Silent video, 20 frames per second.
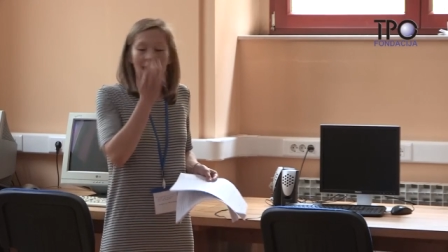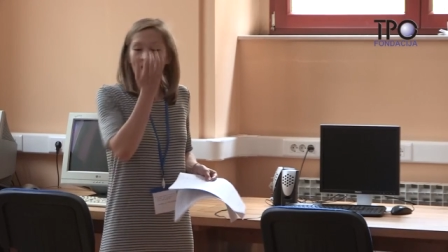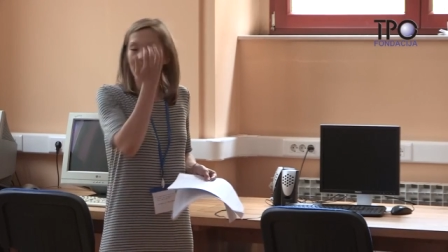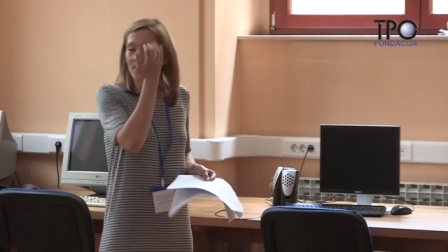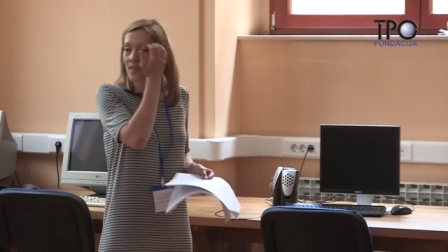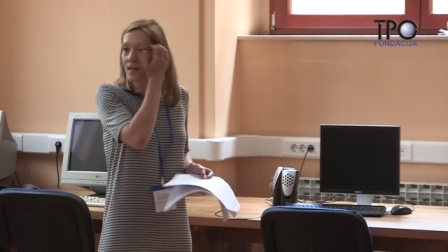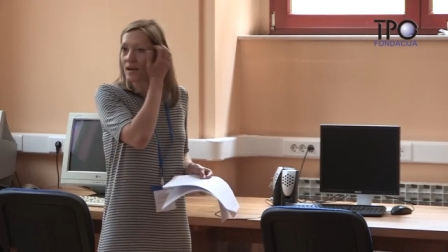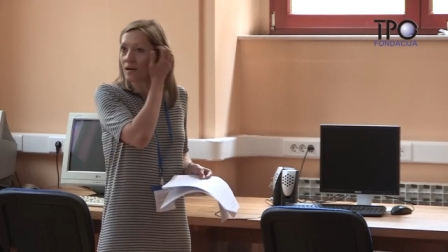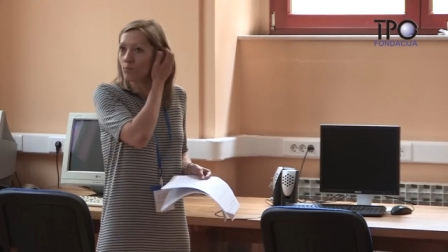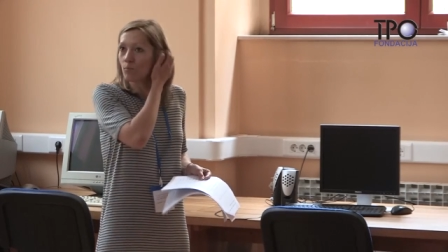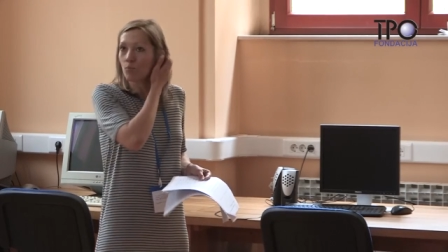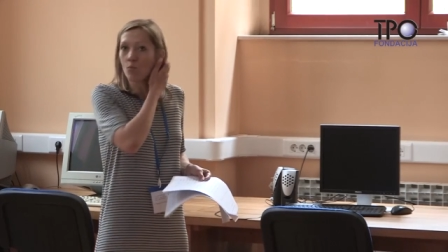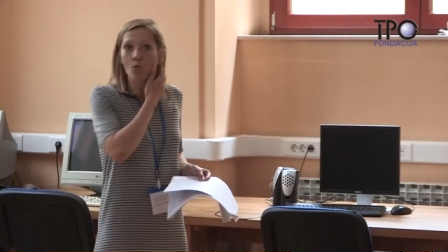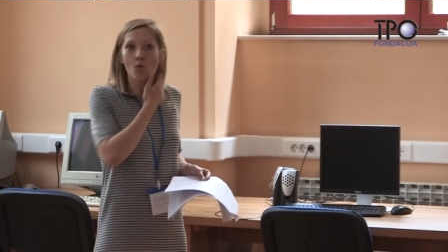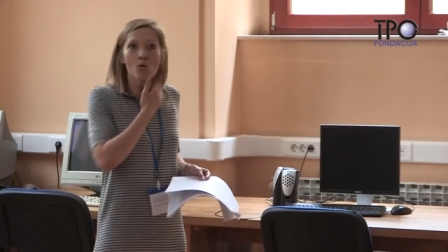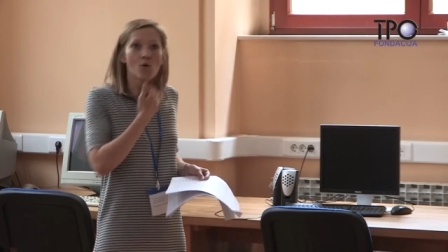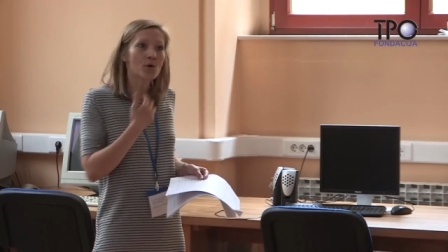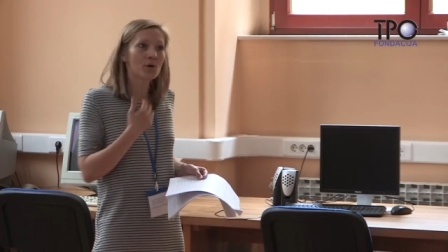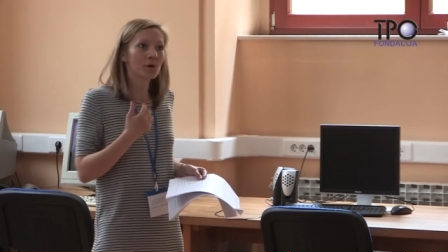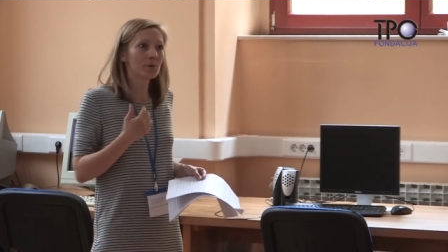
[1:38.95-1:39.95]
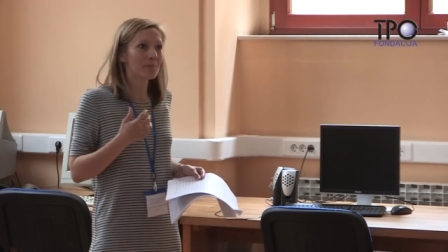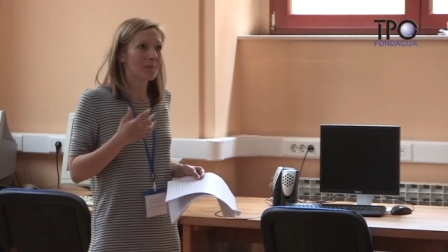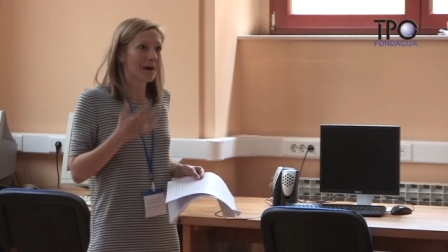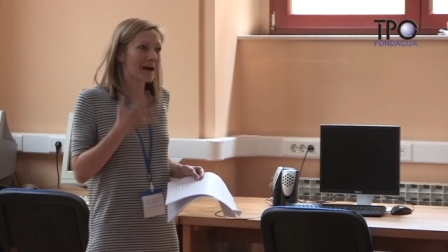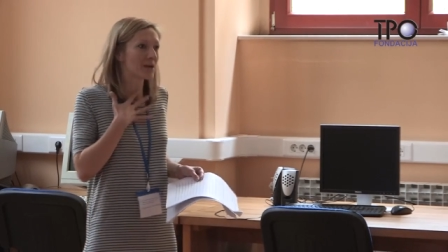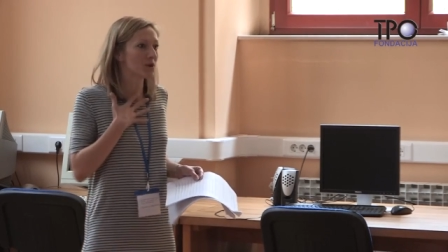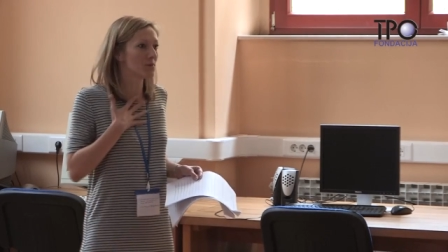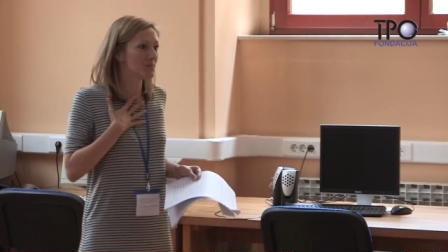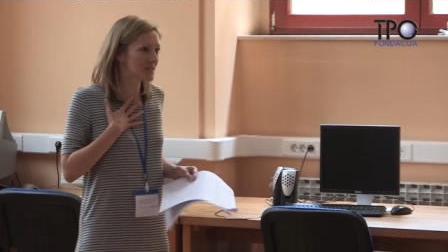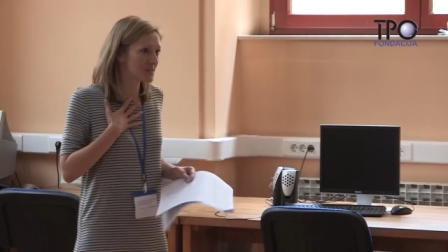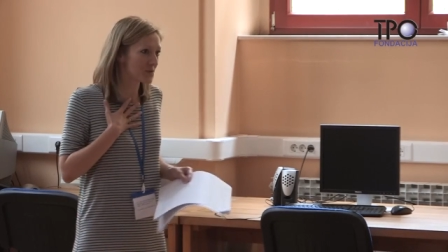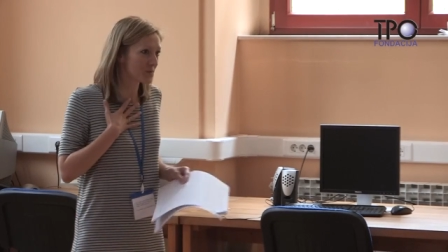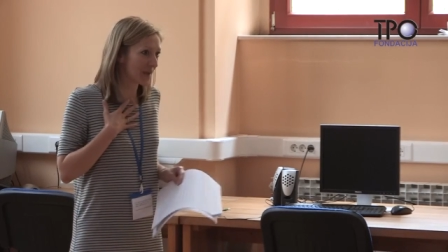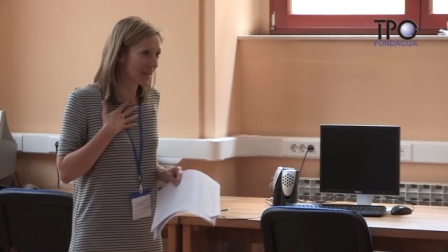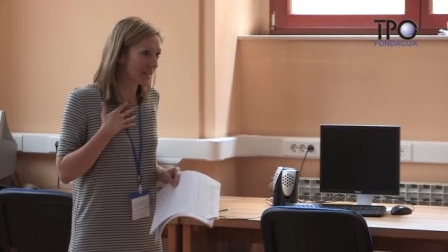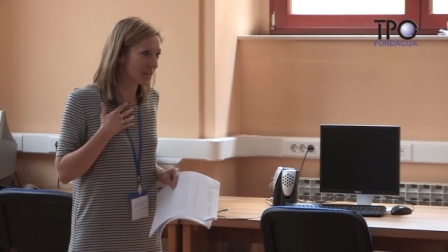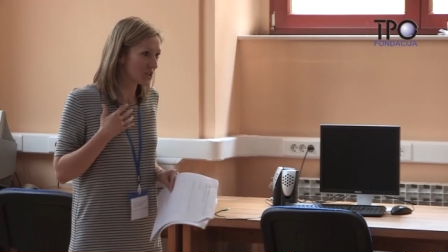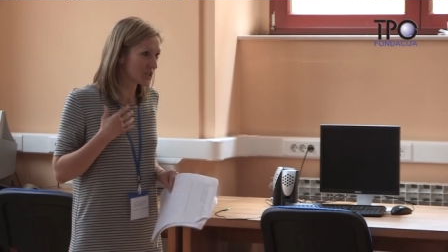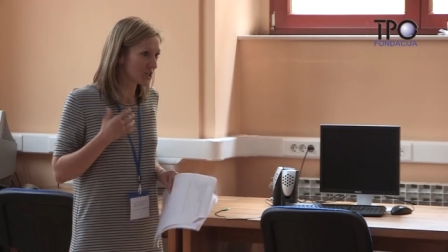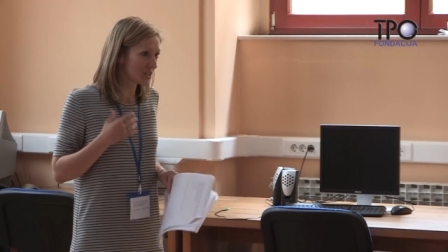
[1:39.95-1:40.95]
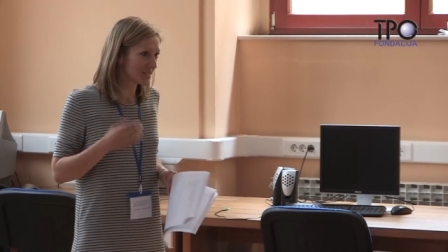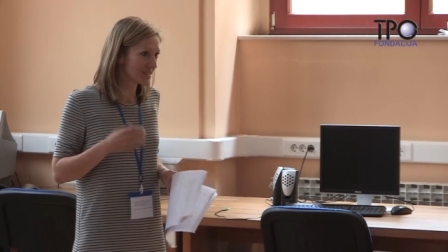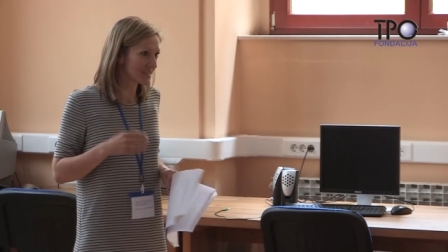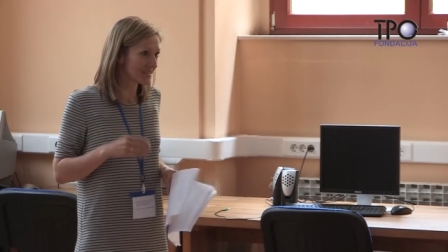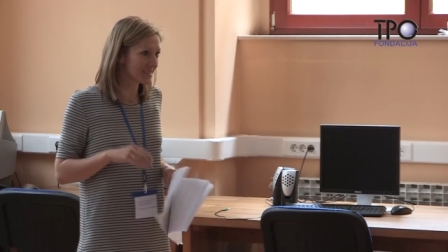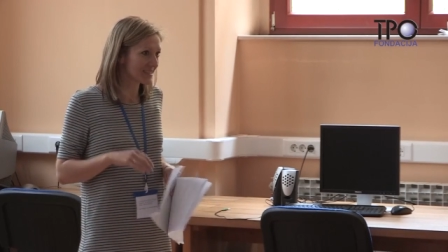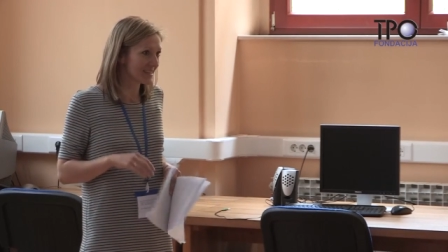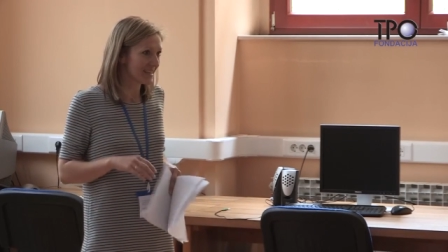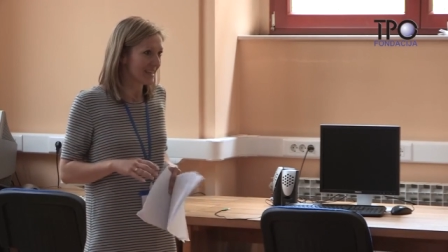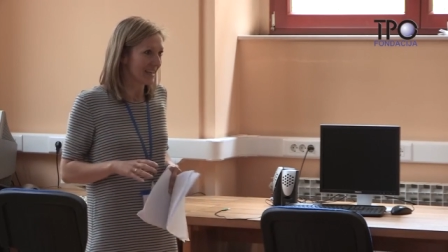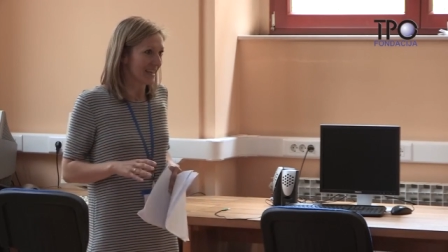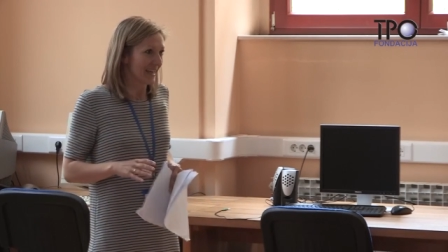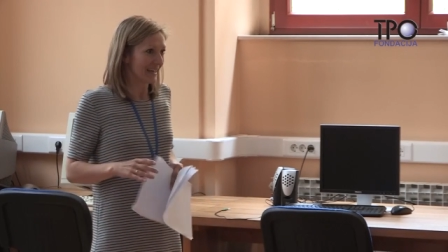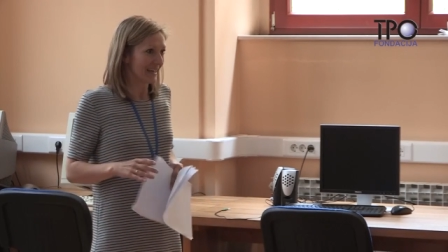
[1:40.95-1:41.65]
And they are more my observations,